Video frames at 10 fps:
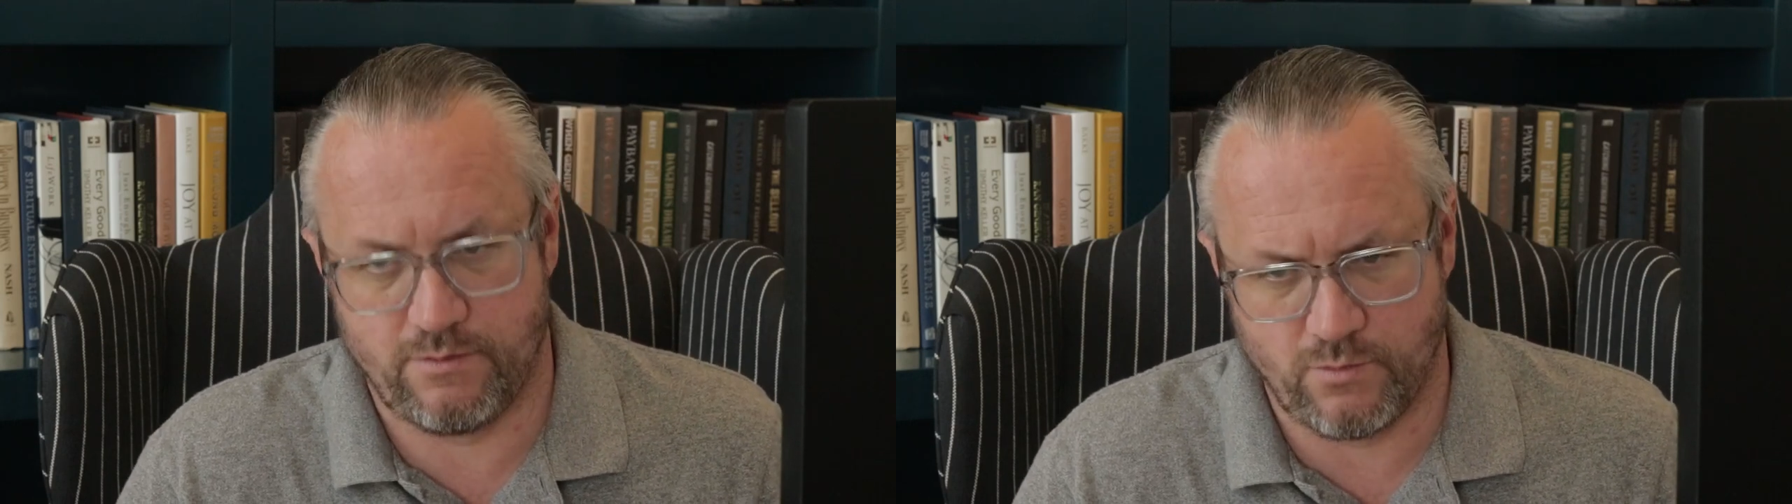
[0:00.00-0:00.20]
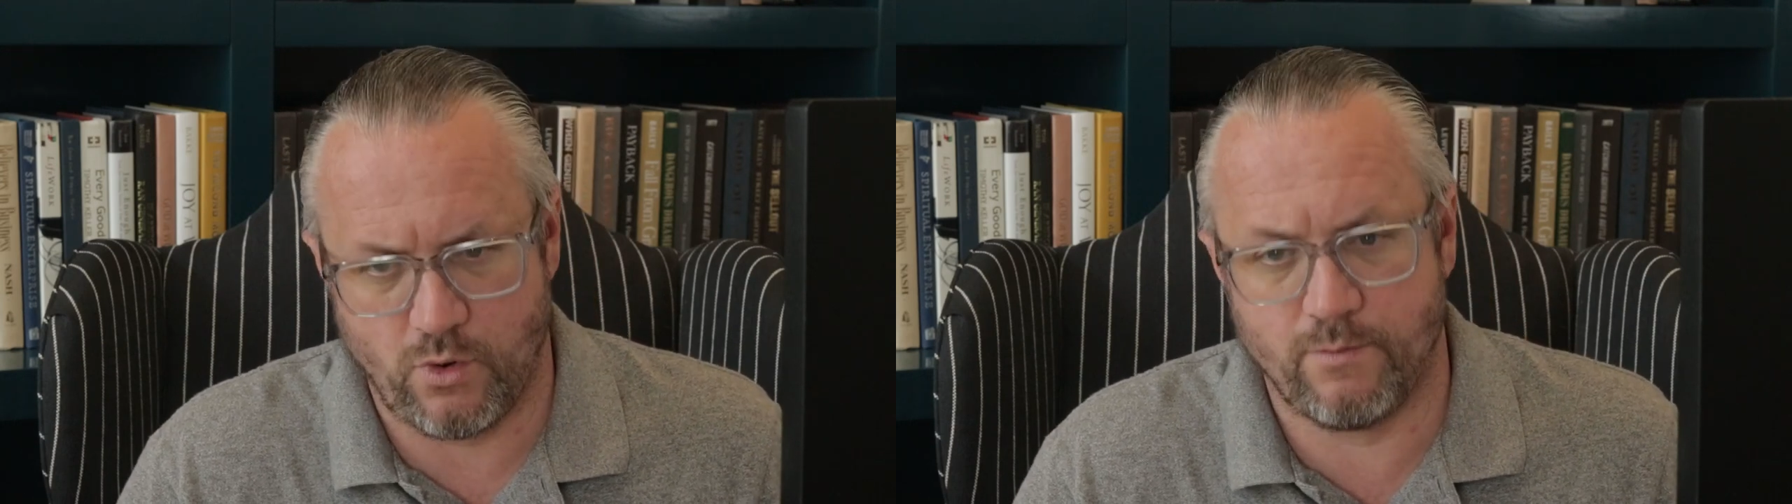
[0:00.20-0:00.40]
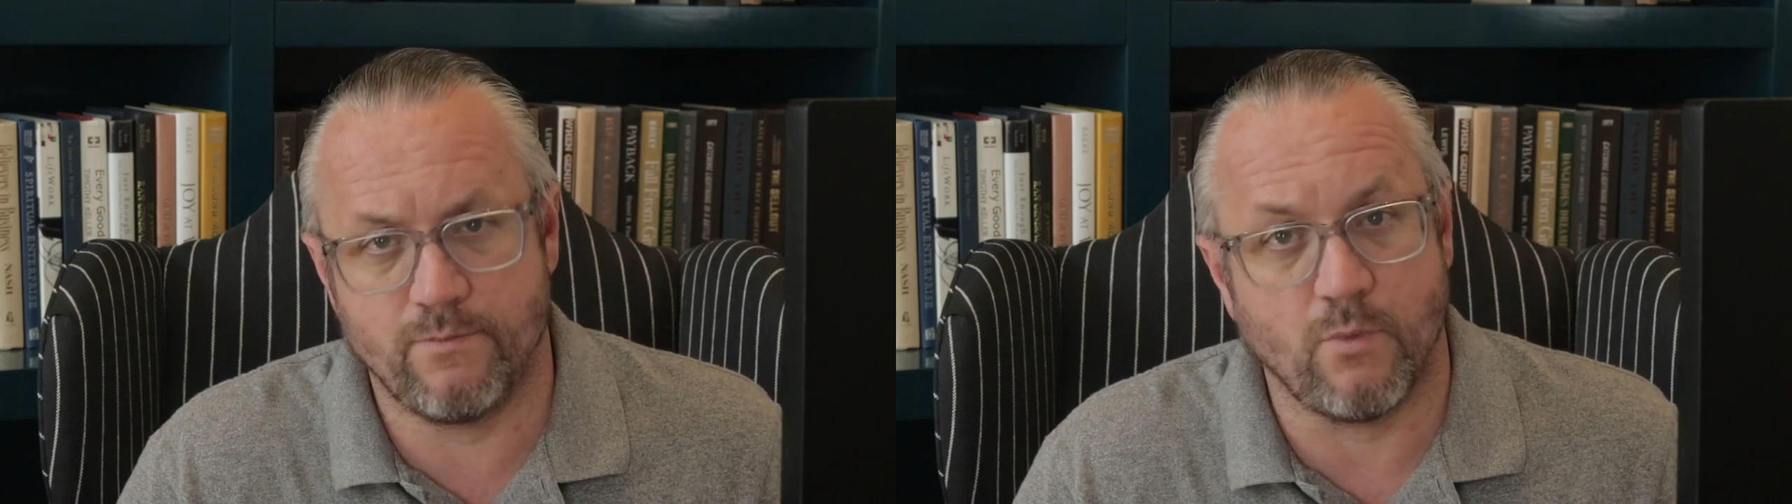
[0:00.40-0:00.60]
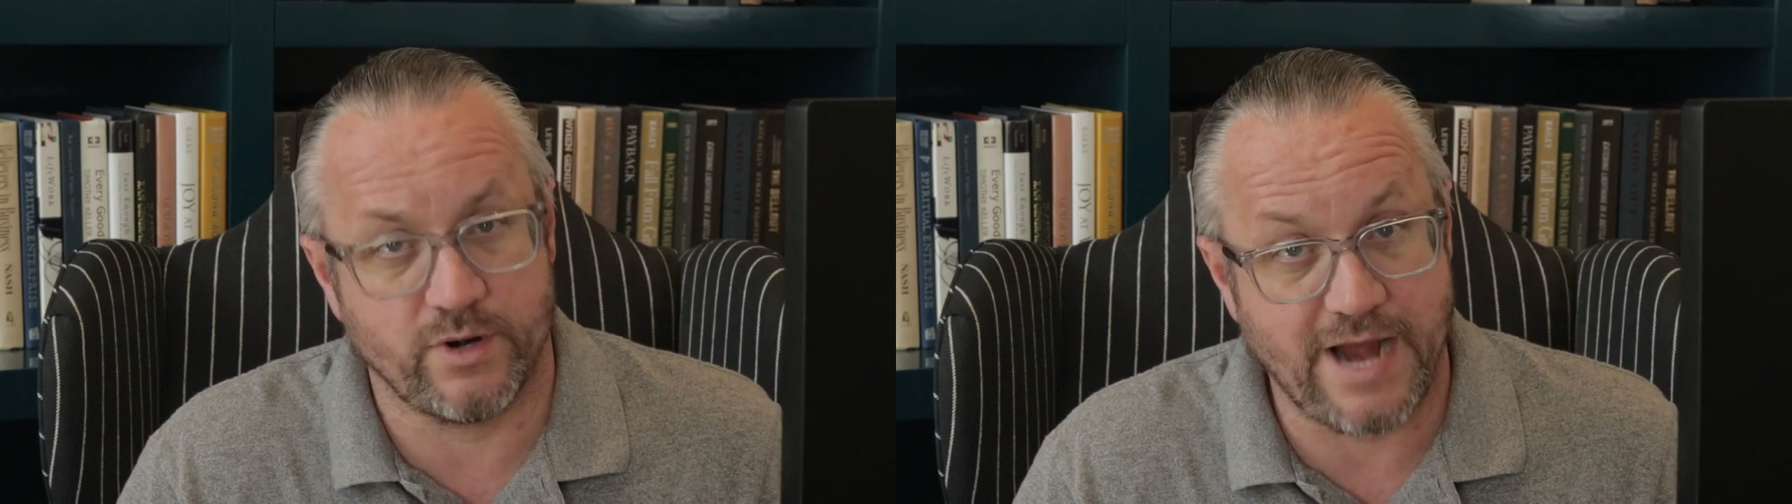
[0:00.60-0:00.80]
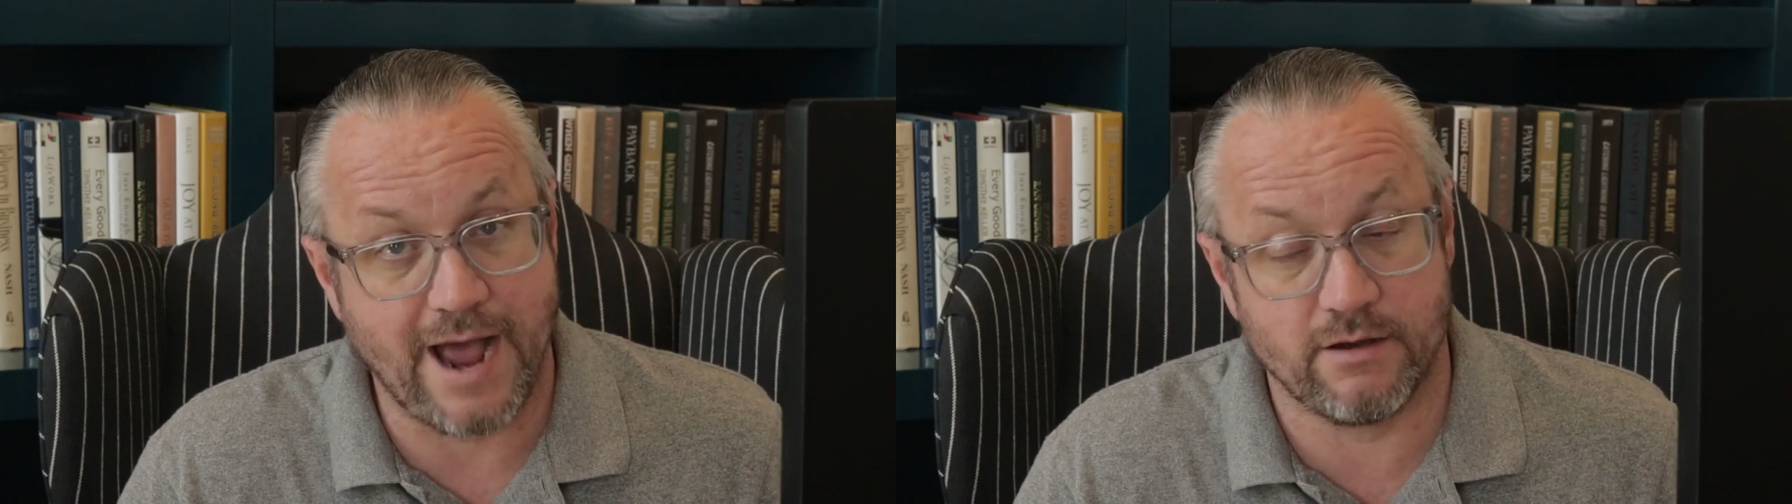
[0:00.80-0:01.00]

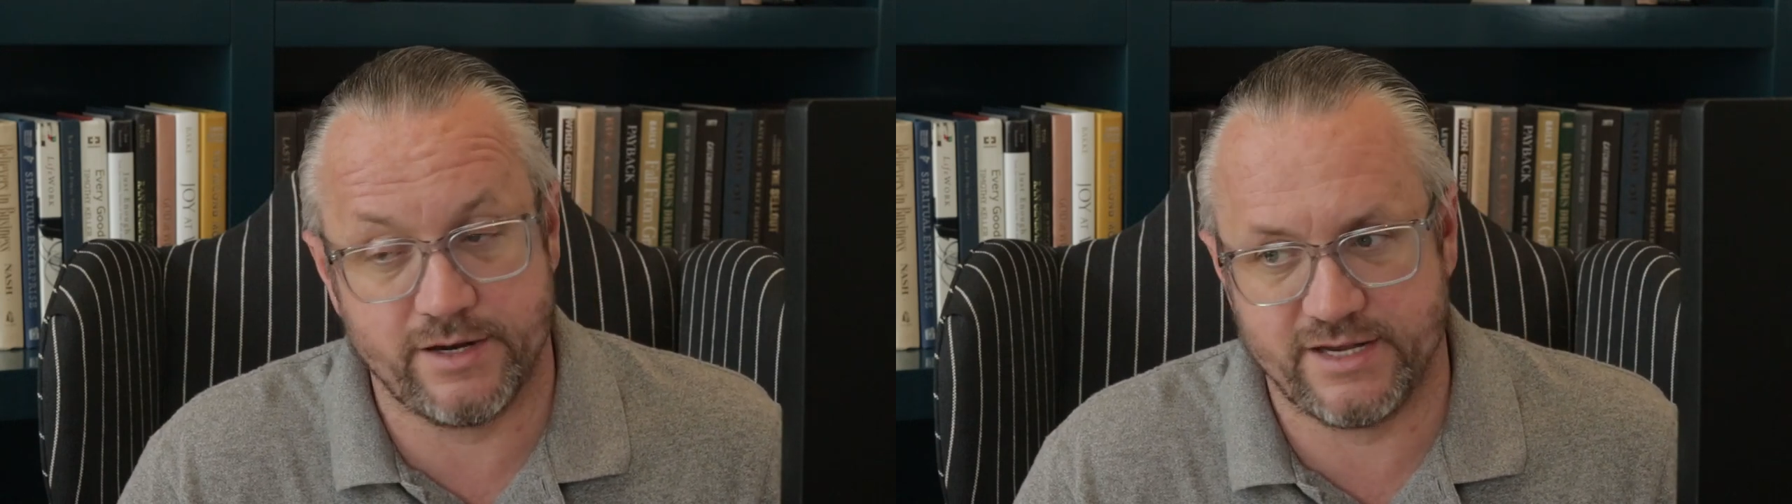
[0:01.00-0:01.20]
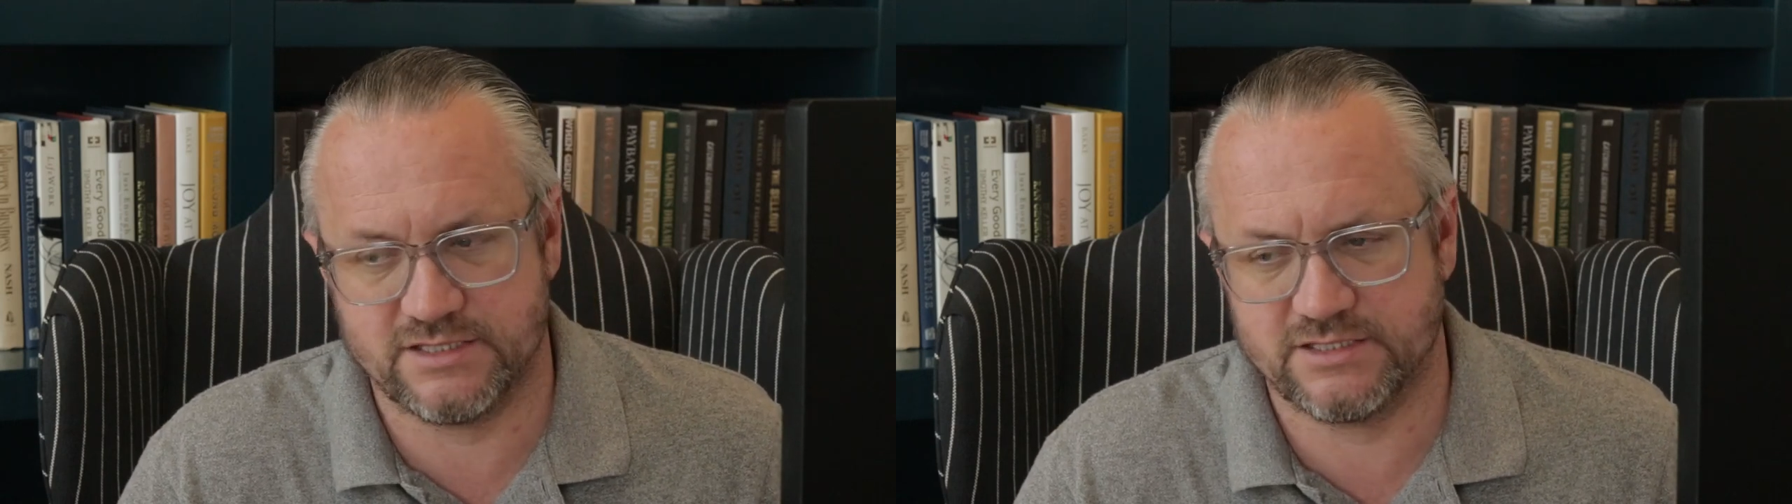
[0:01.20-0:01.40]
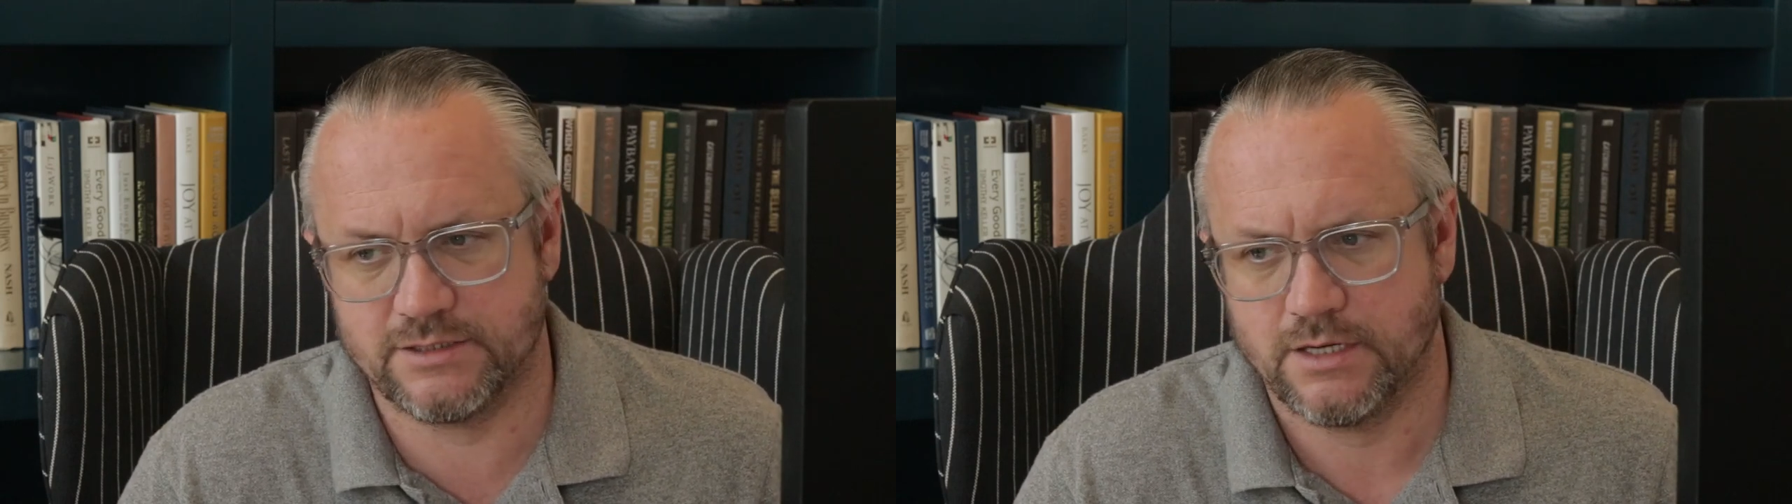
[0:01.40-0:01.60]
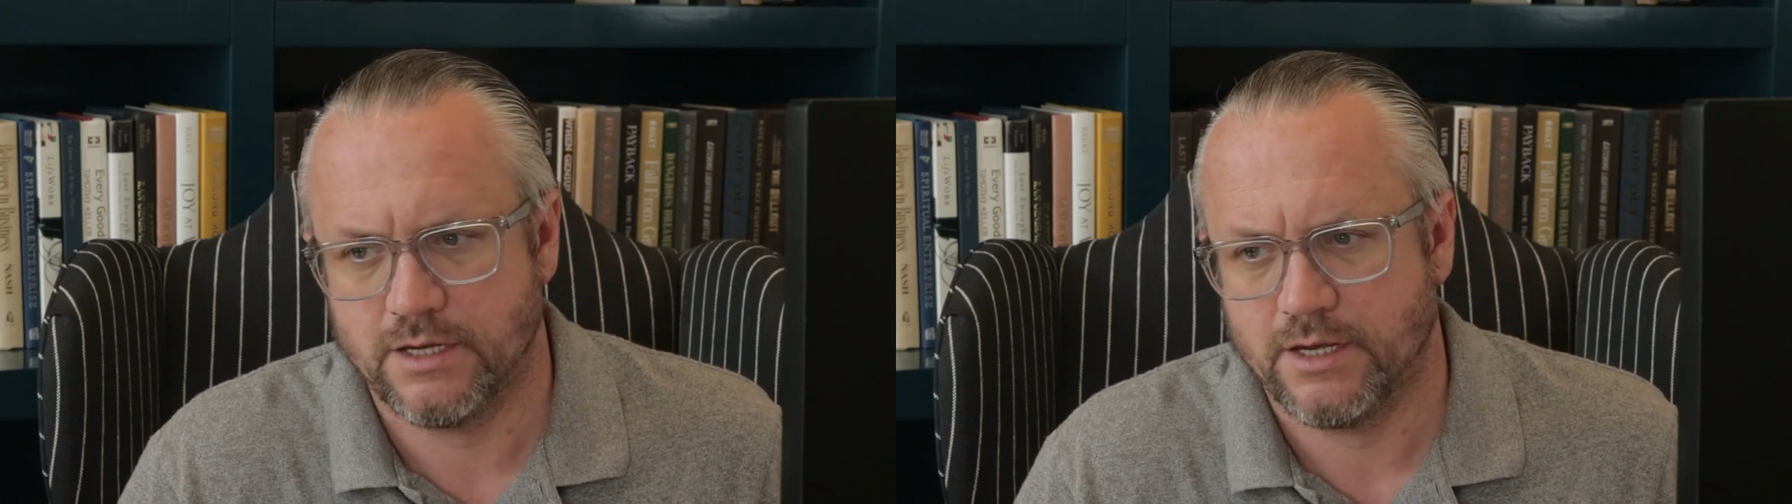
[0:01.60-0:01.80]
mortalities,